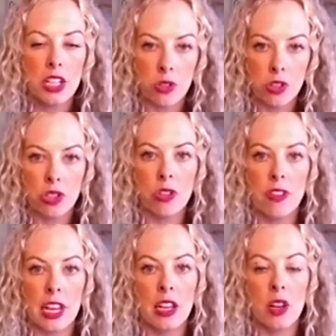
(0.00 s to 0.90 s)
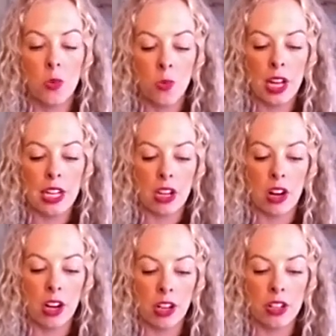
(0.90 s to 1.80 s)
Surveying what
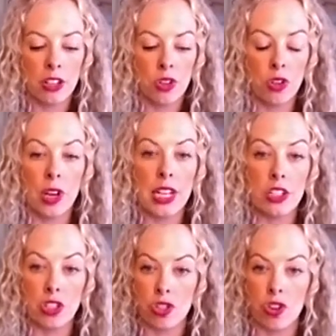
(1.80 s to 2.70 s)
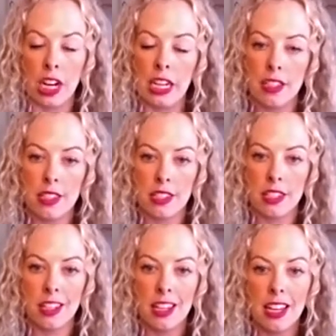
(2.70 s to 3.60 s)
are your greatest strengths
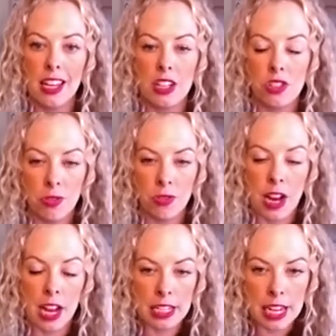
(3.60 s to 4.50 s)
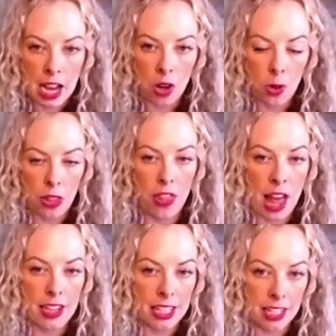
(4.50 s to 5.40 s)
to find out what
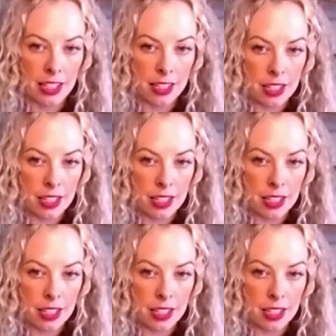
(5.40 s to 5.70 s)
that is.